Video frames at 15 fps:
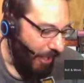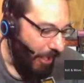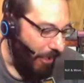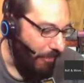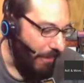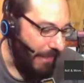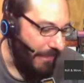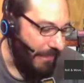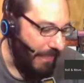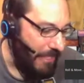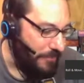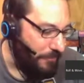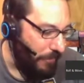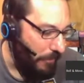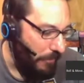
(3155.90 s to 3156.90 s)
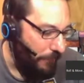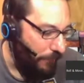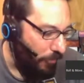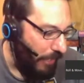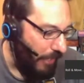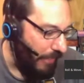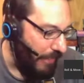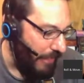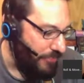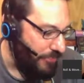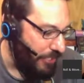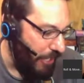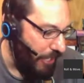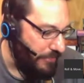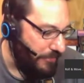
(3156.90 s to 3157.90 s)
All right, guys. Well, before I let you
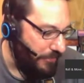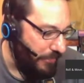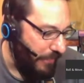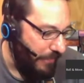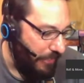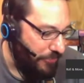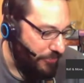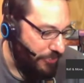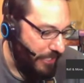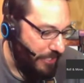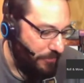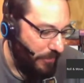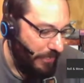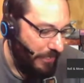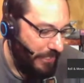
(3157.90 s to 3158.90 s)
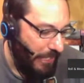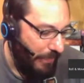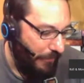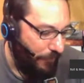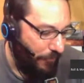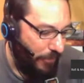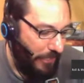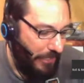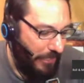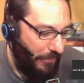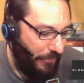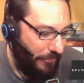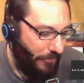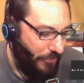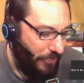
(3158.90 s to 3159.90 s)
go, is there anything else you guys wanted to cover? Any
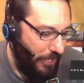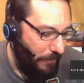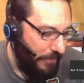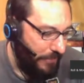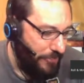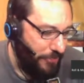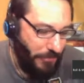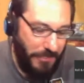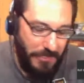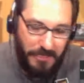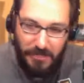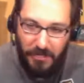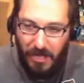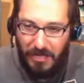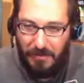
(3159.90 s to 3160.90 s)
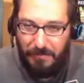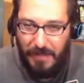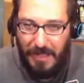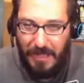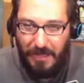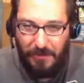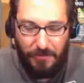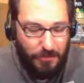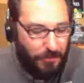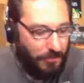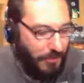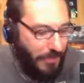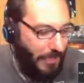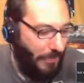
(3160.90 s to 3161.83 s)
other topics you wanted to talk about, or